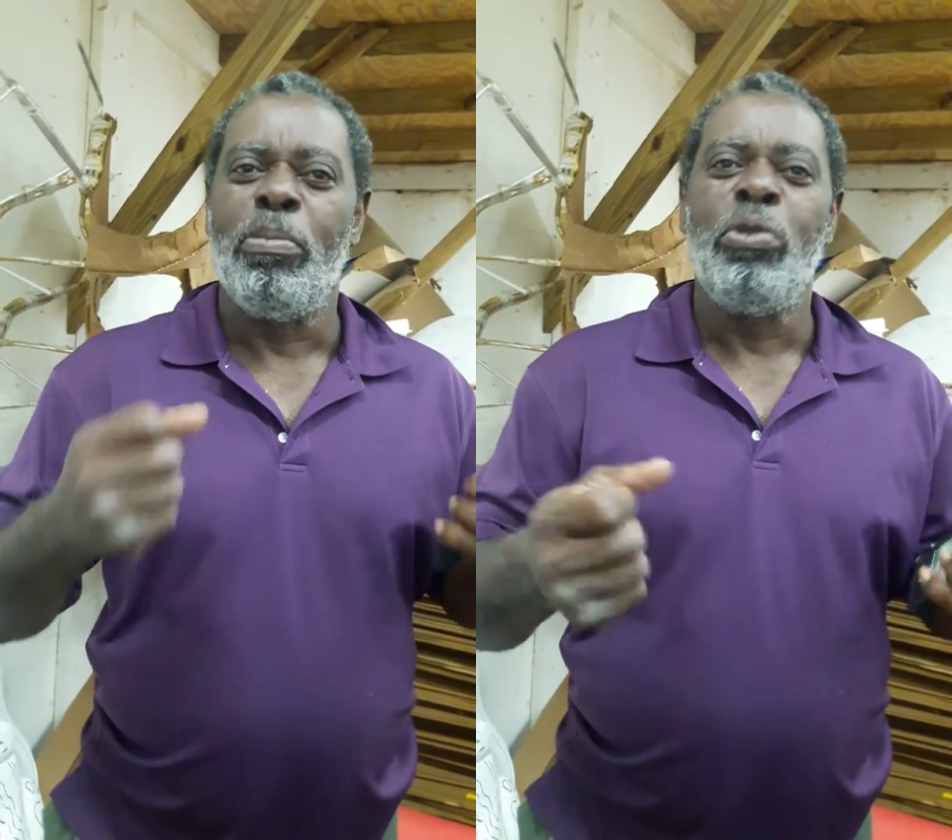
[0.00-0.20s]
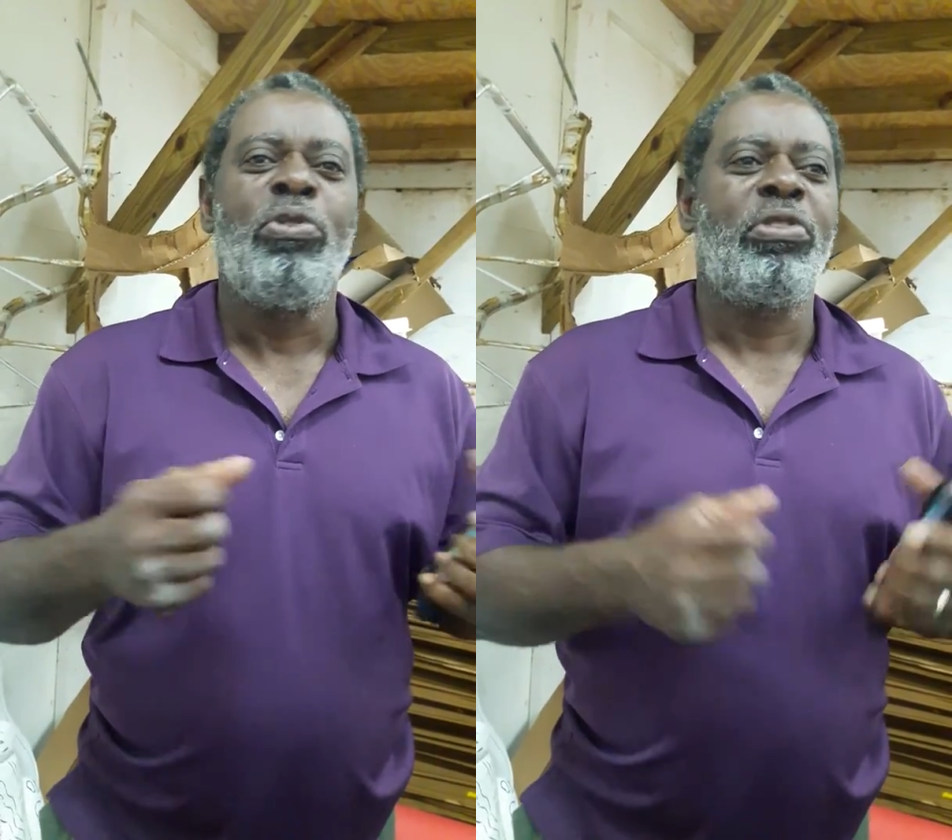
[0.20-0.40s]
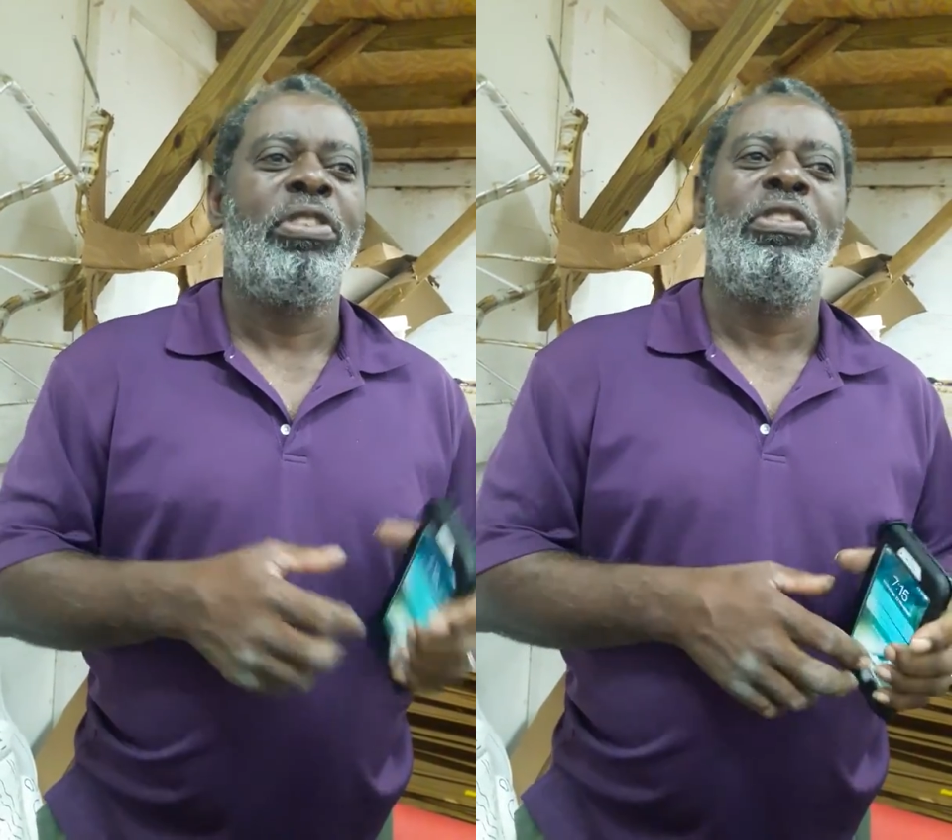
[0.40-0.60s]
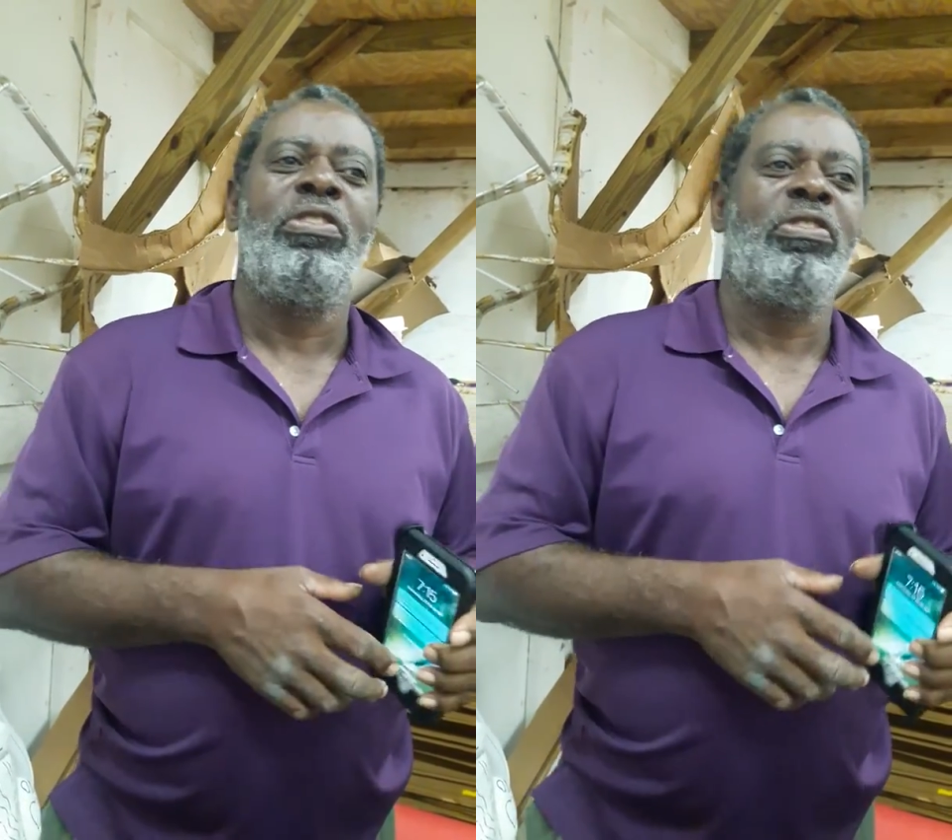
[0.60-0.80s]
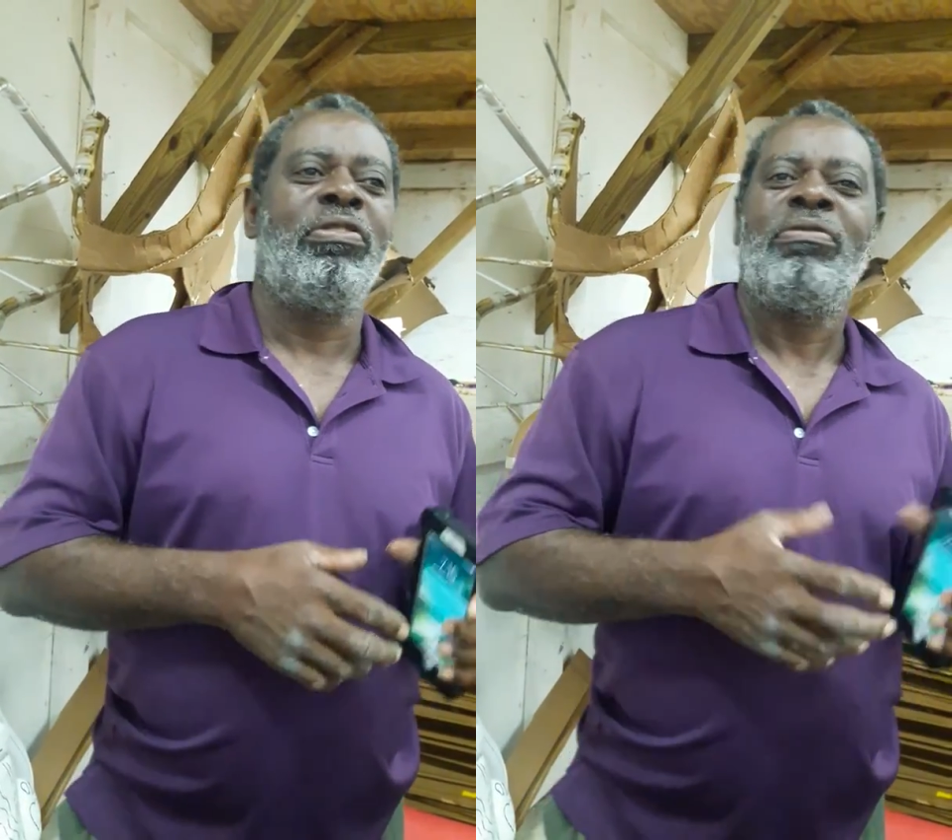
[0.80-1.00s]
boost
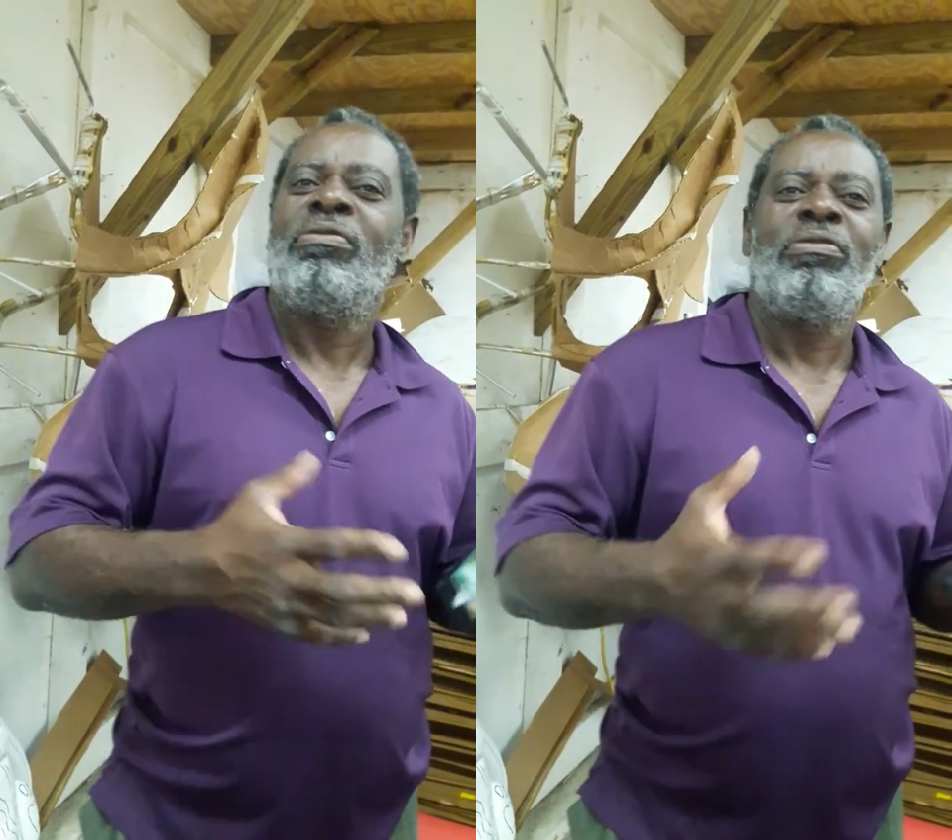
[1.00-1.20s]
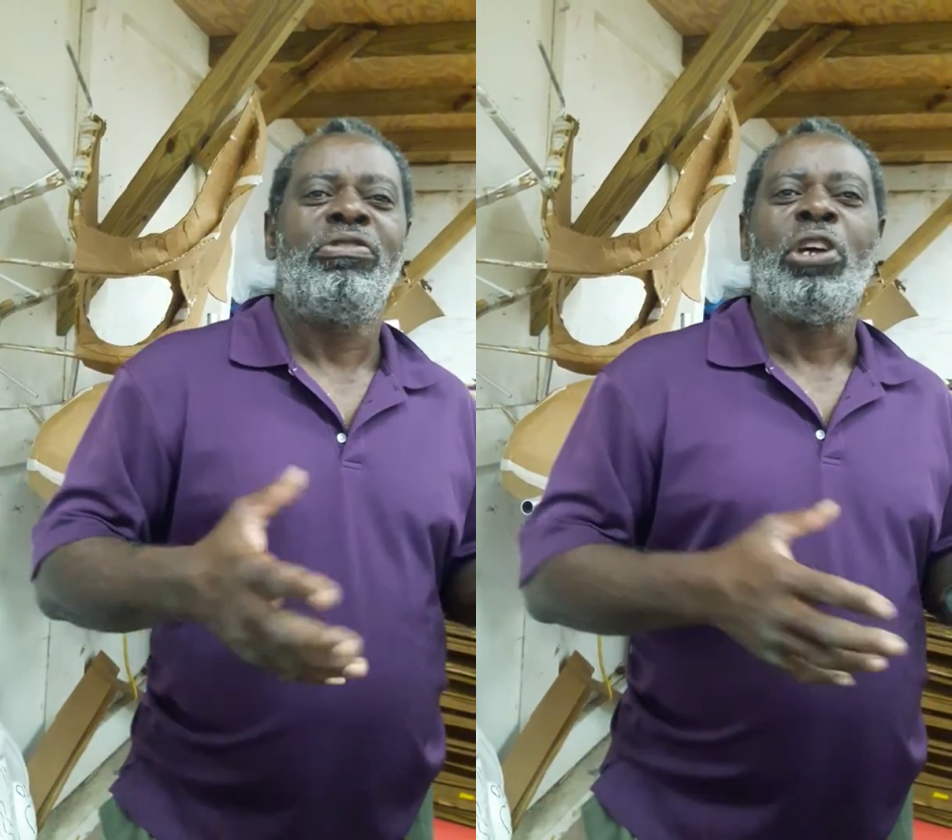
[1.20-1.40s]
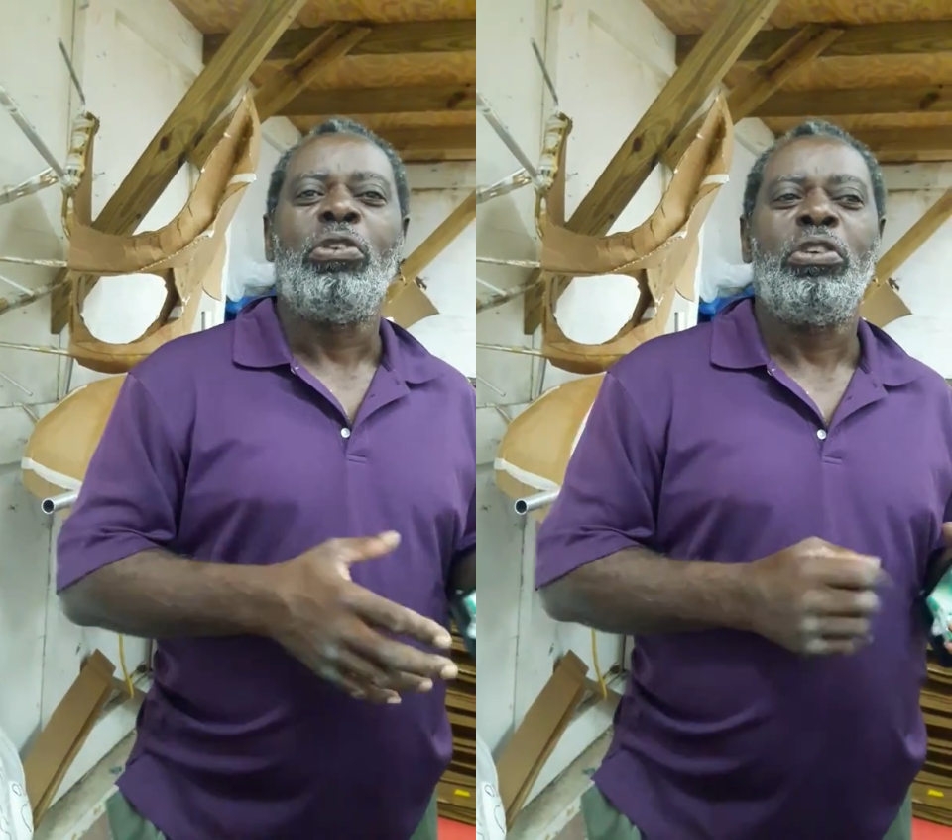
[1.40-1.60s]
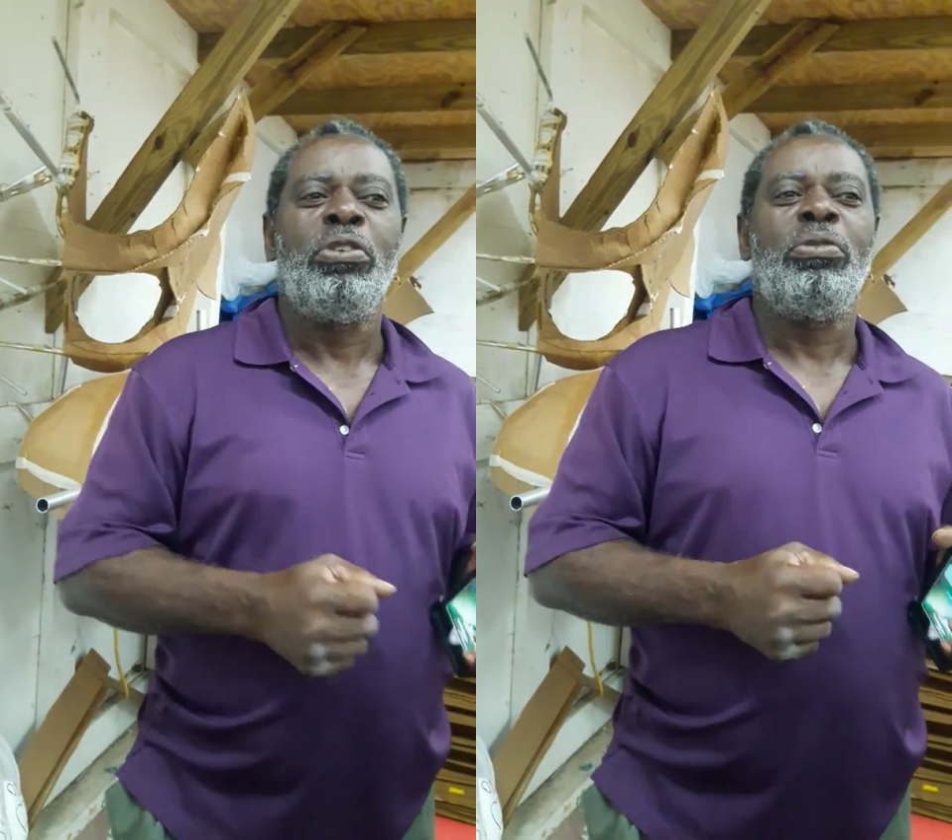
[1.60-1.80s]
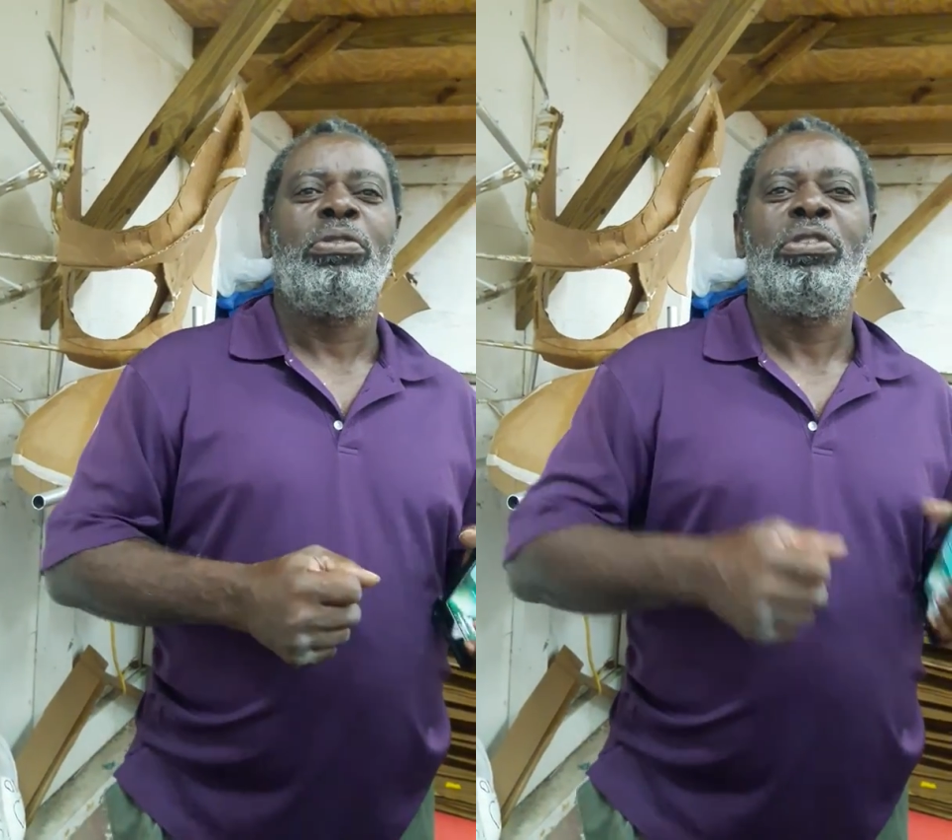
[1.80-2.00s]

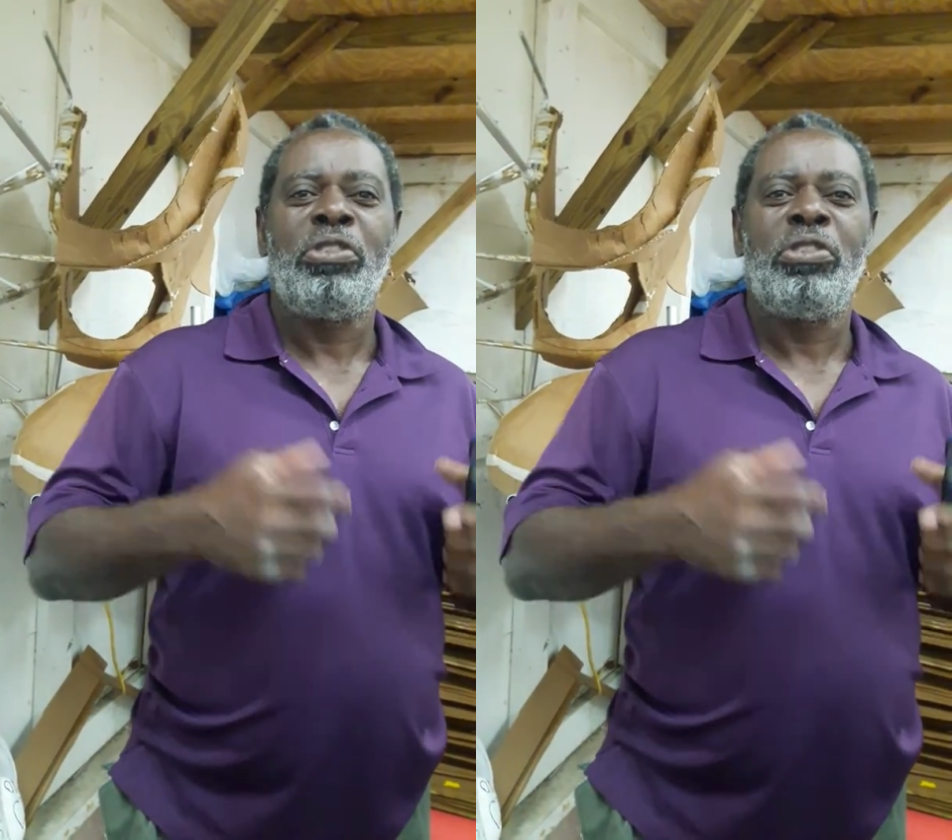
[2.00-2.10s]
Junkanoo